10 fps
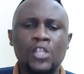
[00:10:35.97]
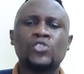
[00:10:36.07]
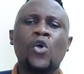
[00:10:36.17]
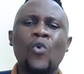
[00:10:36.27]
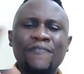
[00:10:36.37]

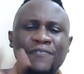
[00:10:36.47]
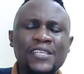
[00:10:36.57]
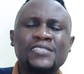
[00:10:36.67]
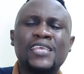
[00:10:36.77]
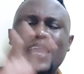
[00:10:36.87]
So when
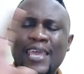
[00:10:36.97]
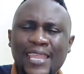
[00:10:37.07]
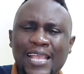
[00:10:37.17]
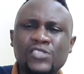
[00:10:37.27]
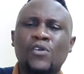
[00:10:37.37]
these
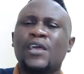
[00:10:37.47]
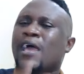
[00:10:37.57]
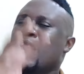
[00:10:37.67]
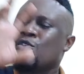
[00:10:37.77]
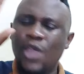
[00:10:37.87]
areas of
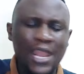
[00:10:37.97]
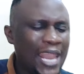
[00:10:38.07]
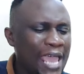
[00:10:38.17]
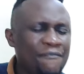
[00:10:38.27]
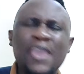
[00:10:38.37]
your
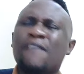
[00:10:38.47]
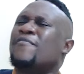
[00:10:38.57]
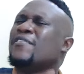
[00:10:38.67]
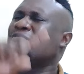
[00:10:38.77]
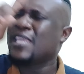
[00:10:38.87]
life,
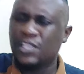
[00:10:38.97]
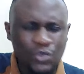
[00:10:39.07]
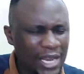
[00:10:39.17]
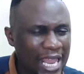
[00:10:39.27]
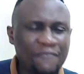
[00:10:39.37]
everything in
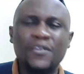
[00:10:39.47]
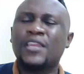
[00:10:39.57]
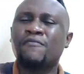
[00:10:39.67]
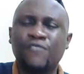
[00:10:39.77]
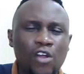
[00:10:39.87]
your life
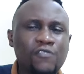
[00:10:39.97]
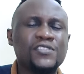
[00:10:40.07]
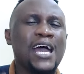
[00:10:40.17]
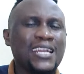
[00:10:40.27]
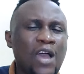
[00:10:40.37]
revolves
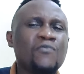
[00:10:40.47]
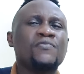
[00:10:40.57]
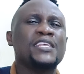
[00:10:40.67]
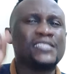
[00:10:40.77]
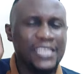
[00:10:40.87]
around
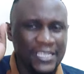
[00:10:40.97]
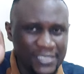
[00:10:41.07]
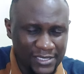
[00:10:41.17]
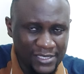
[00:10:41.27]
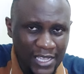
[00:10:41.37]
these
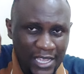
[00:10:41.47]
gates,